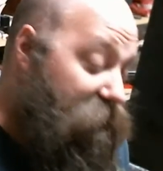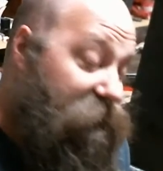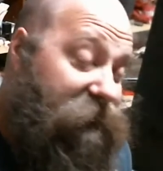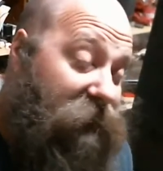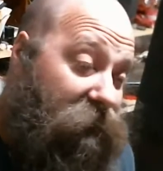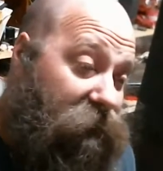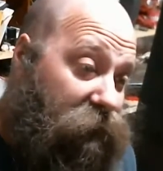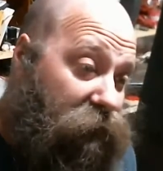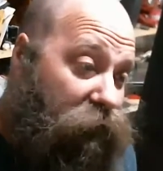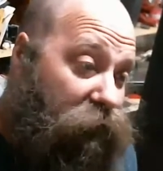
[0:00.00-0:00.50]
the
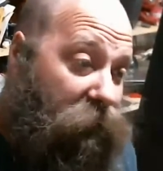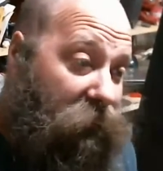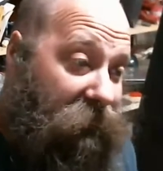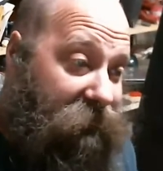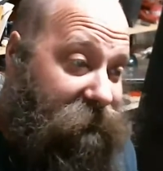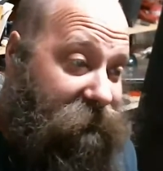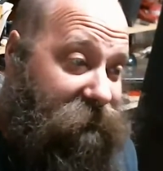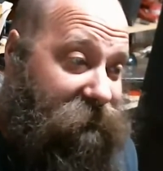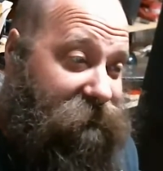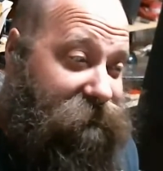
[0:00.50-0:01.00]
other cool
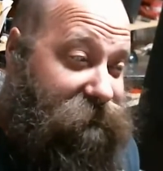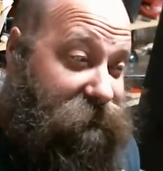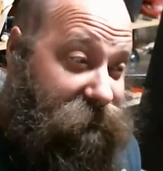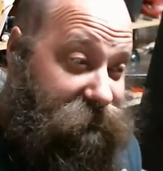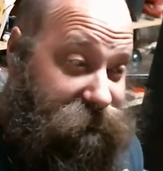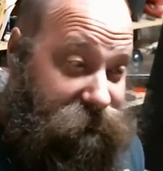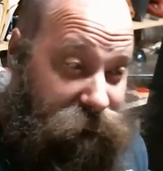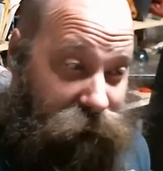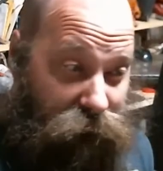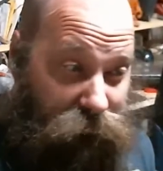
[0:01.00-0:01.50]
idea is
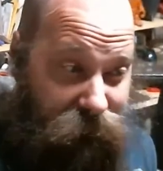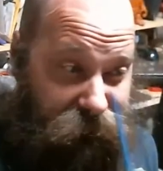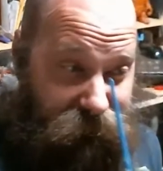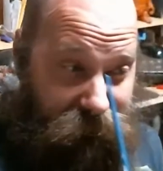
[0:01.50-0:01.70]
this. What if you